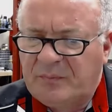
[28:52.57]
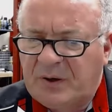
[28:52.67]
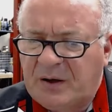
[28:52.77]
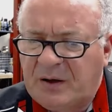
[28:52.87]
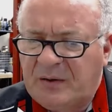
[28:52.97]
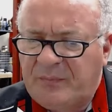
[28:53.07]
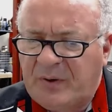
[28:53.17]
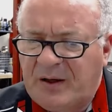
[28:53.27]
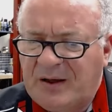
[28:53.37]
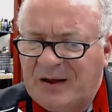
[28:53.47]

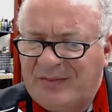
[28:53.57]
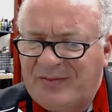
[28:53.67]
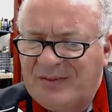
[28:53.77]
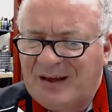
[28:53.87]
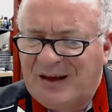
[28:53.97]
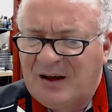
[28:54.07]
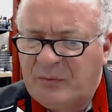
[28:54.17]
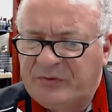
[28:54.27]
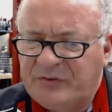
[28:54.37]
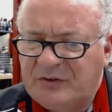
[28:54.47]
by I
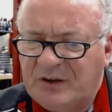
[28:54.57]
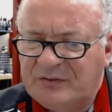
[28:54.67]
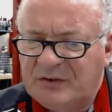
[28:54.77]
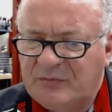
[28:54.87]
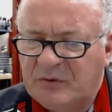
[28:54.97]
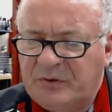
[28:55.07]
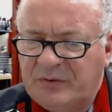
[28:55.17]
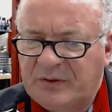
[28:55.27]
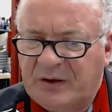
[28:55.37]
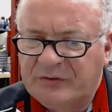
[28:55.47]
was suggesting from
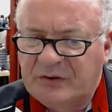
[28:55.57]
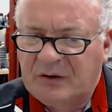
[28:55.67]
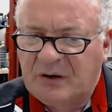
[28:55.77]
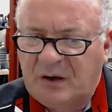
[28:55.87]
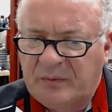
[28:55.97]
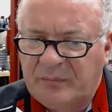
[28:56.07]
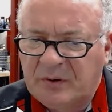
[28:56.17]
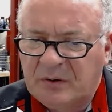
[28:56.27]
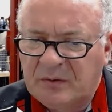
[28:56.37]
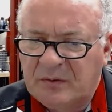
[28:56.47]
2000 up.
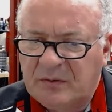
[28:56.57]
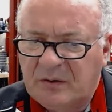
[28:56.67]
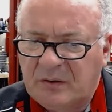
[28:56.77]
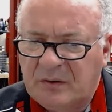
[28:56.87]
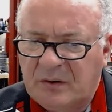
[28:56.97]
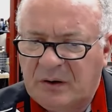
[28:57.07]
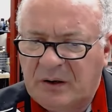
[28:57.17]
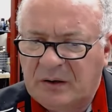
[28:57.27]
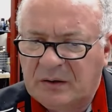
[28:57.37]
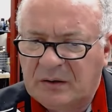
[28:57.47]
All
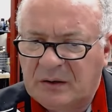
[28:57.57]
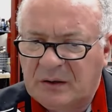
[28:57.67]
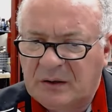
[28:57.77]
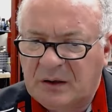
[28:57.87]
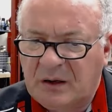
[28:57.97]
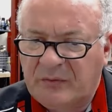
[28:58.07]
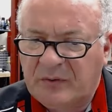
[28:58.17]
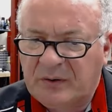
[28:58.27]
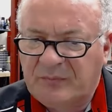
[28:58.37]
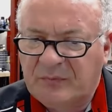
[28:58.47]
right, I've
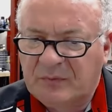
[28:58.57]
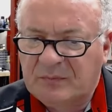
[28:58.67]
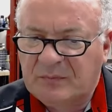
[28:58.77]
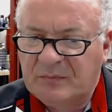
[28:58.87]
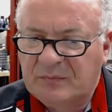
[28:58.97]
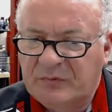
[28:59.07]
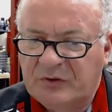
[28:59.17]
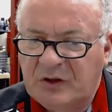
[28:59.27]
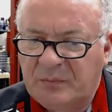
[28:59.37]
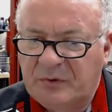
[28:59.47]
already
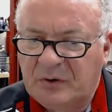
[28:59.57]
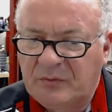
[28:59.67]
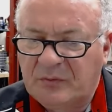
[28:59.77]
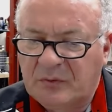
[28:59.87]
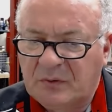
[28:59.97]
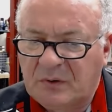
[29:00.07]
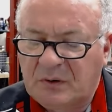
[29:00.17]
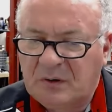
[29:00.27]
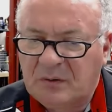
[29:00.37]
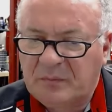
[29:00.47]
skipped
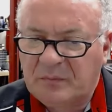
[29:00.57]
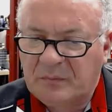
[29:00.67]
over.